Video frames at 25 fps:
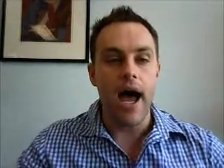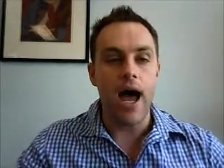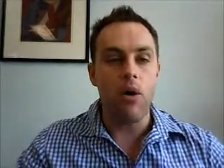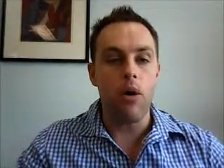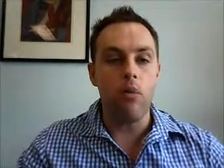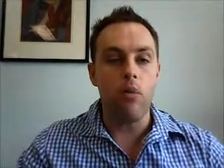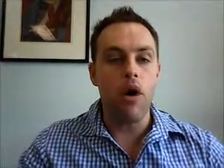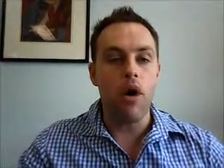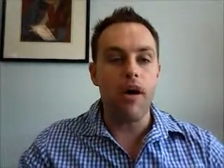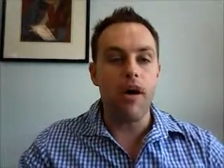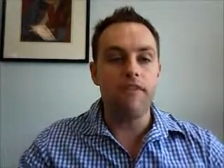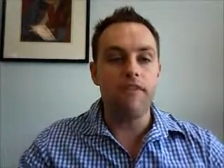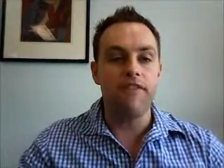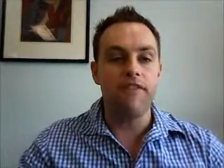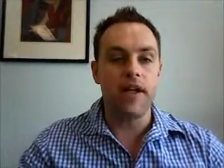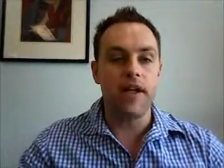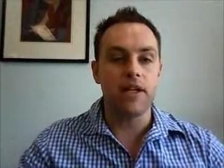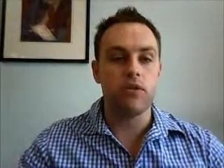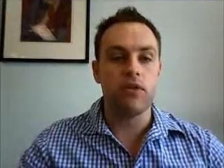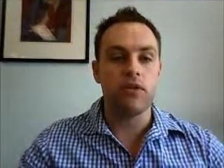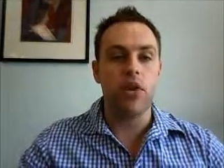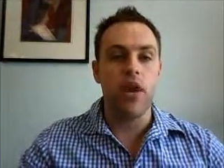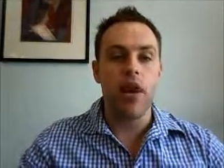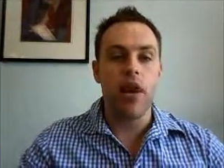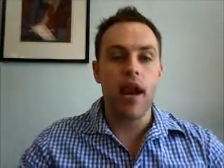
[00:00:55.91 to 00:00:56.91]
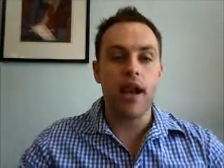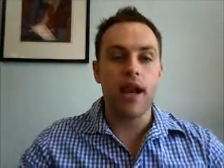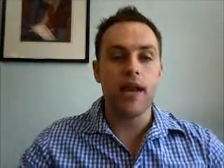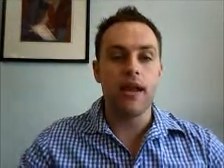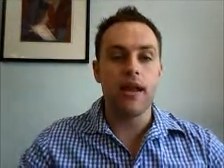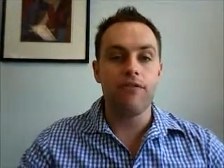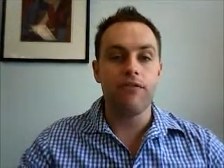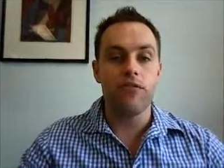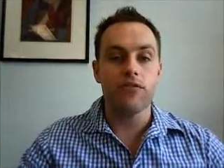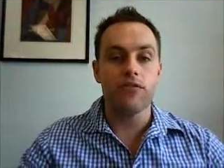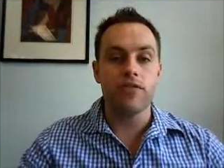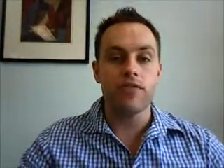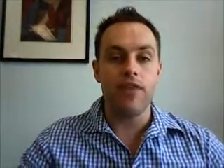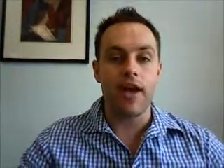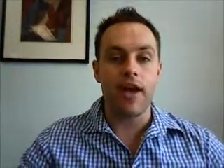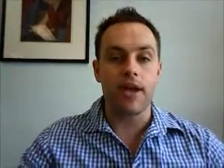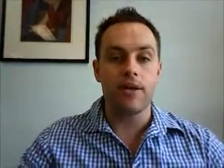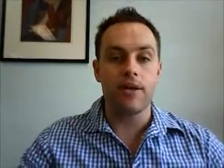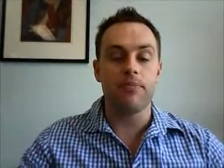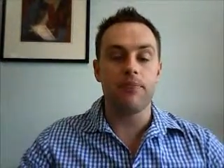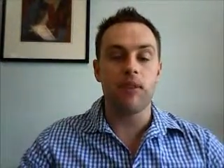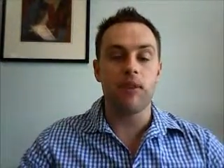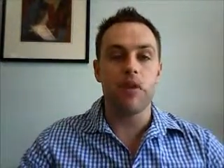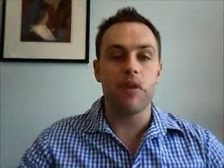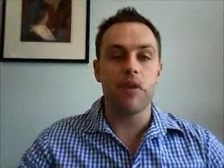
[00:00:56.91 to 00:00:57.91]
What effect will high levels of
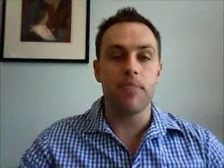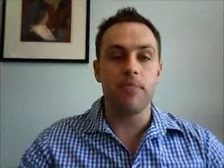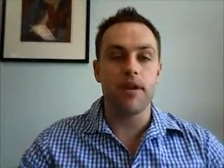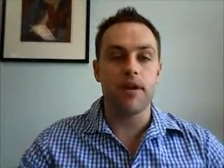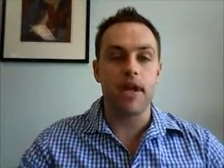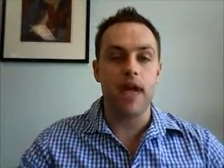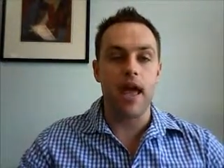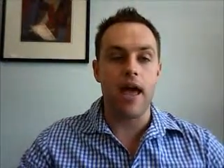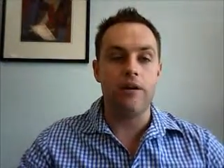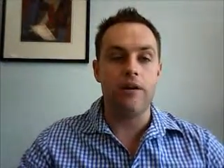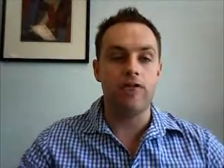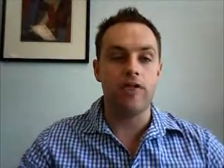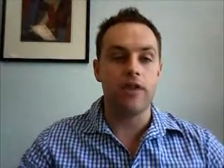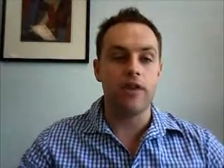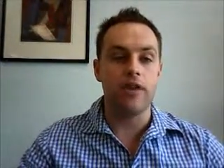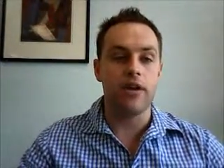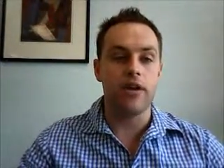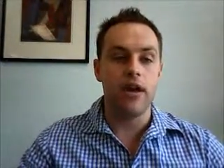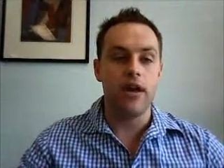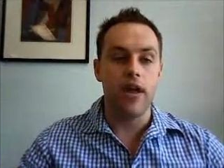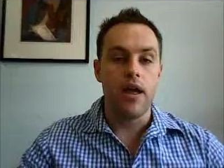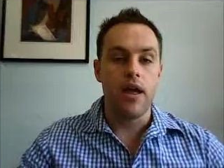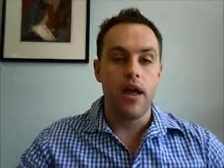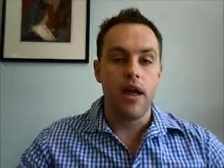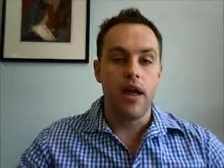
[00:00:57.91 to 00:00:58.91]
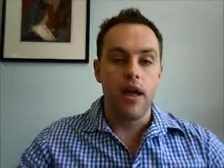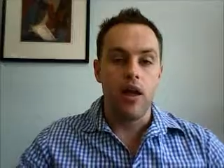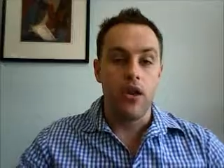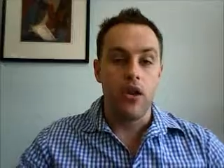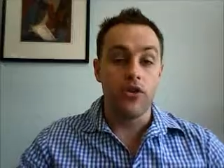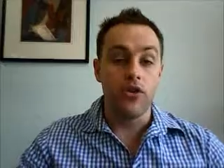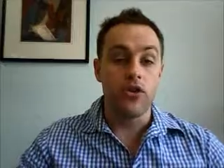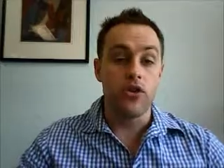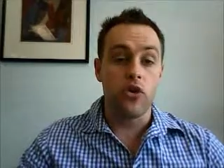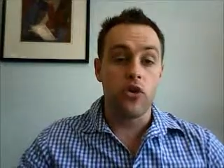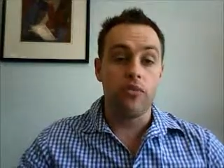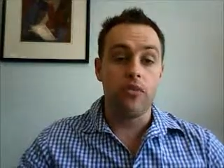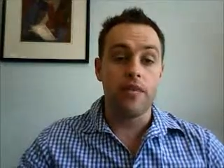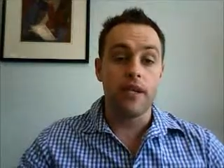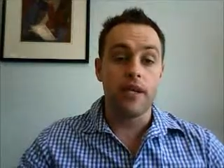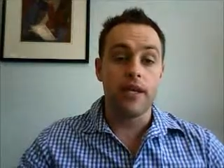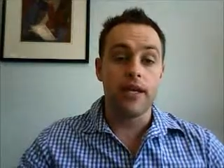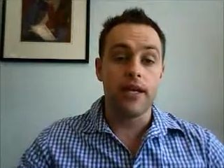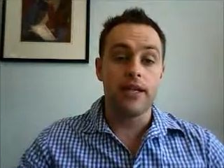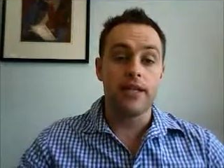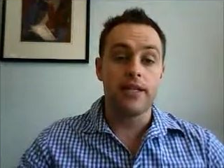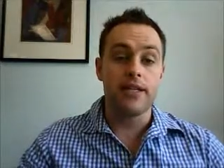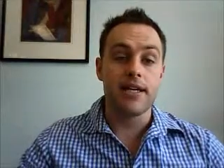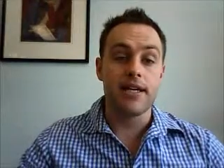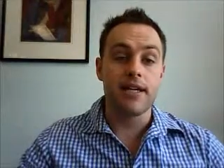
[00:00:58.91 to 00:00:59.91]
unemployment have on your
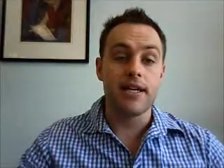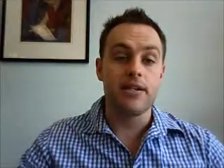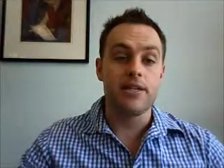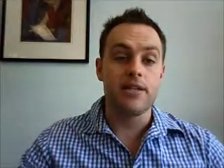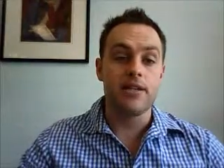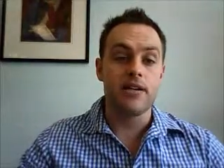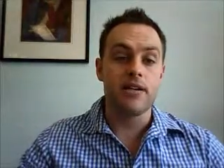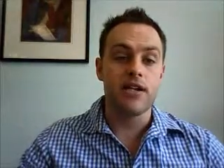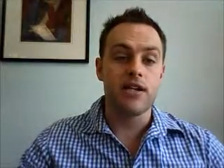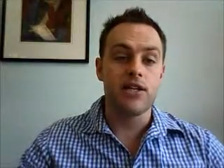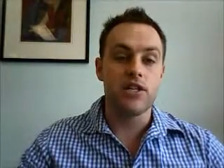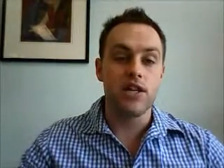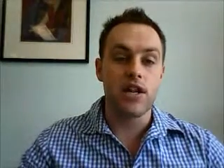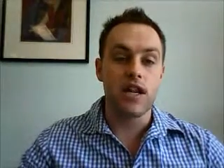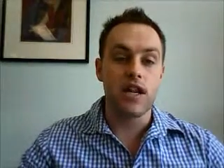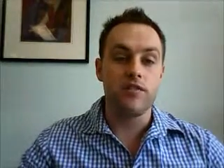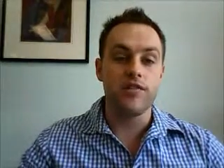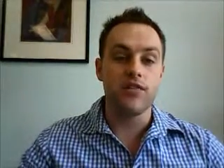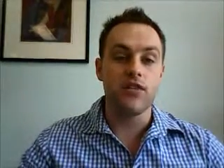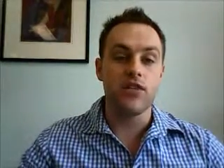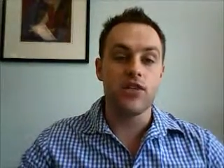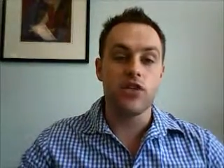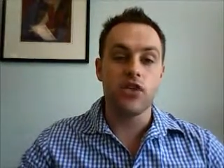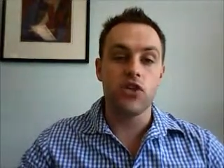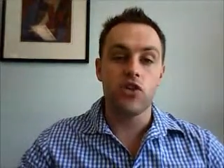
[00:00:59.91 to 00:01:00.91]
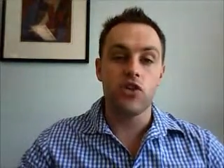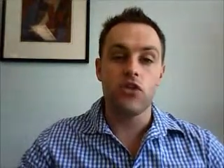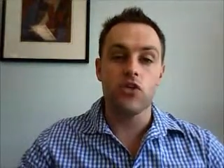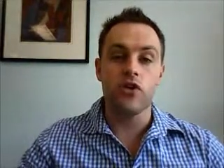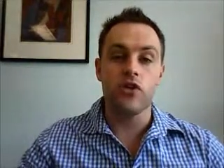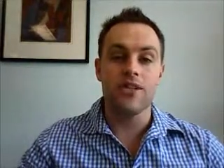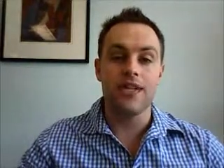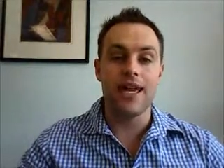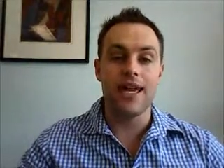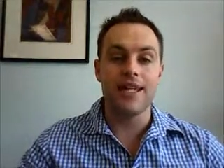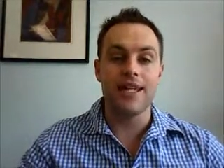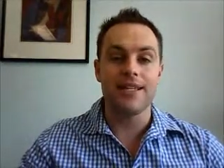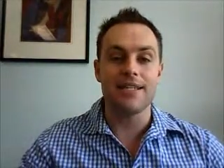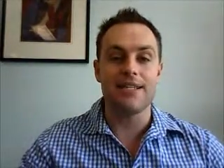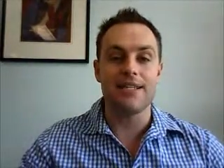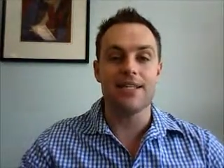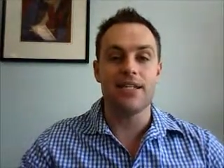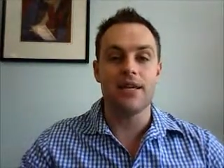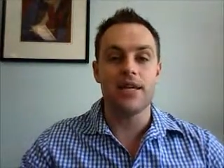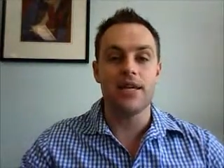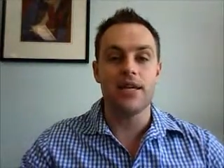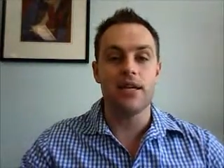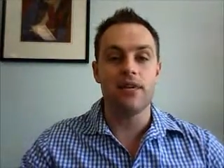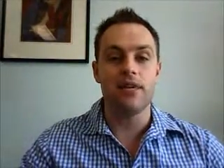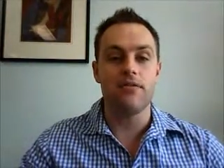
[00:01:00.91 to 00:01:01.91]
ability to achieve secure
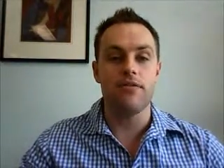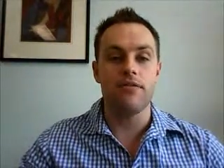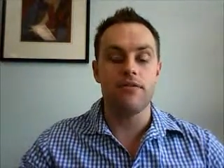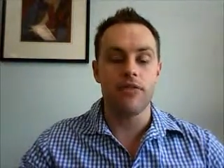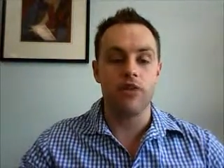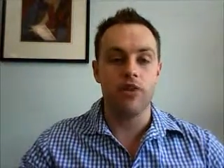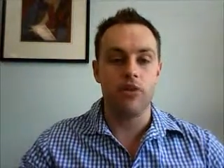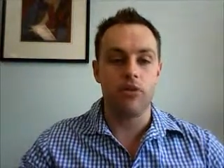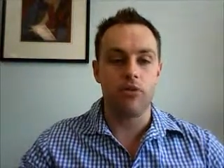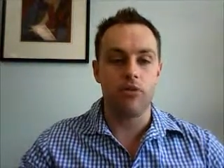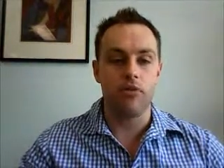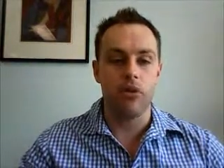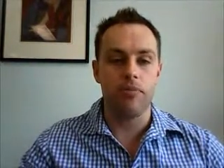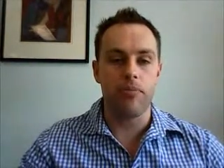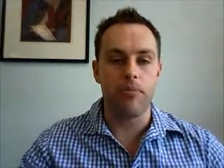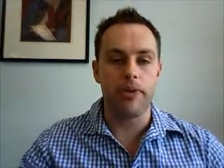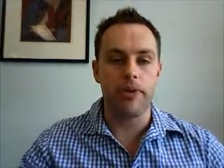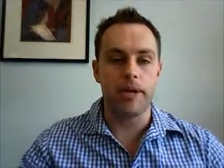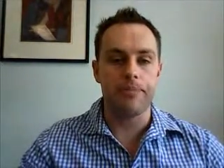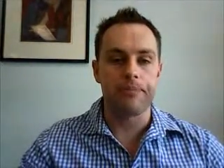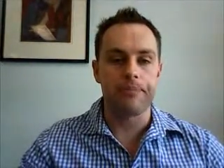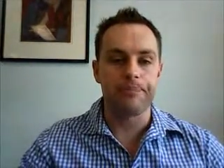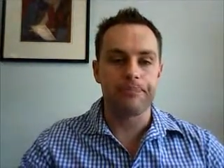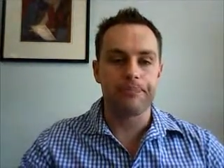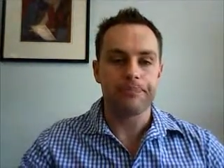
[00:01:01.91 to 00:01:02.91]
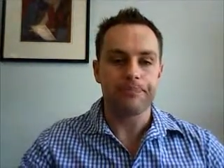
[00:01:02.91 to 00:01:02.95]
tenancy for your property?